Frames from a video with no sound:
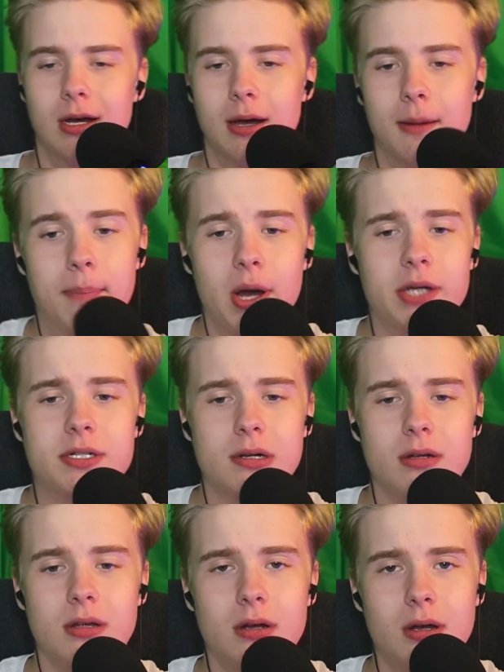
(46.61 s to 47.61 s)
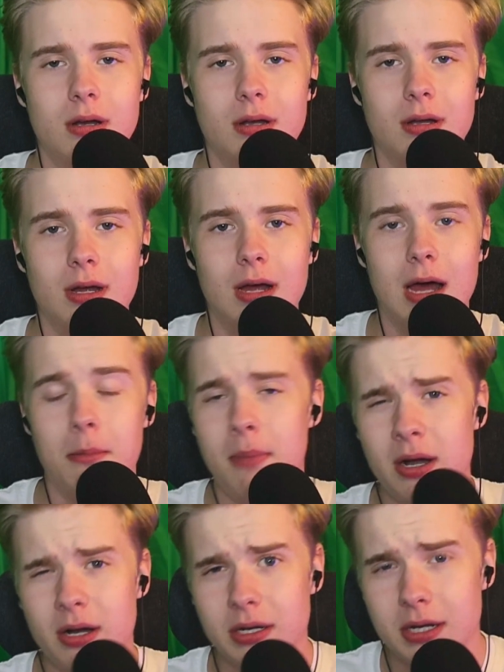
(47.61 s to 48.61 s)
But
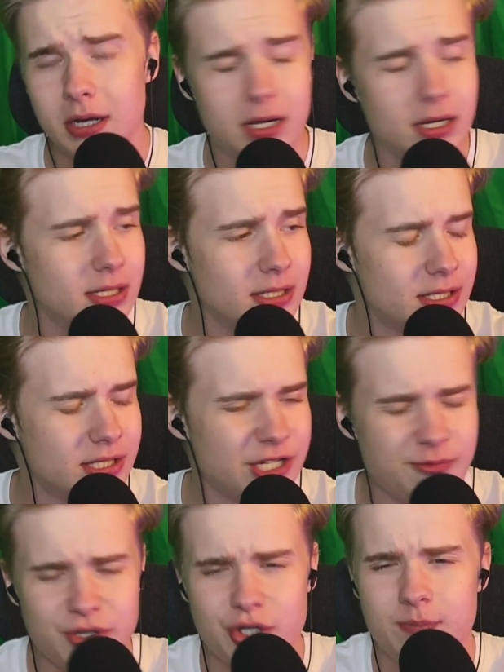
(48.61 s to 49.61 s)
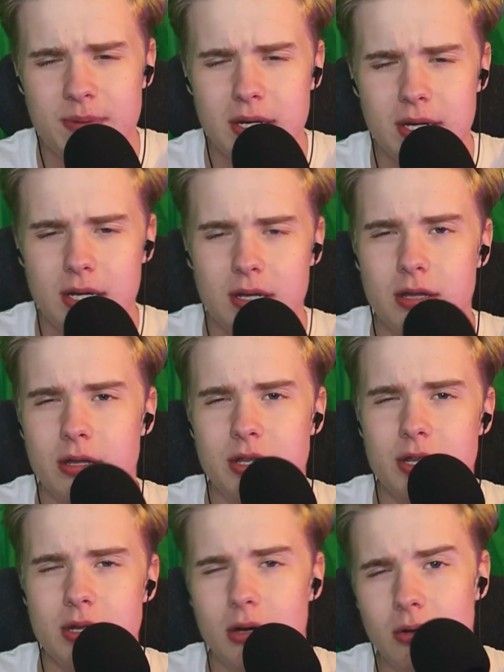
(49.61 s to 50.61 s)
America seems to be
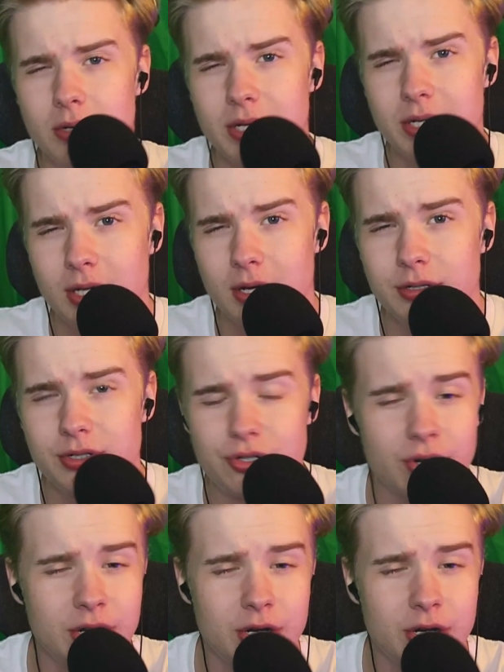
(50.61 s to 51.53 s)
the only country,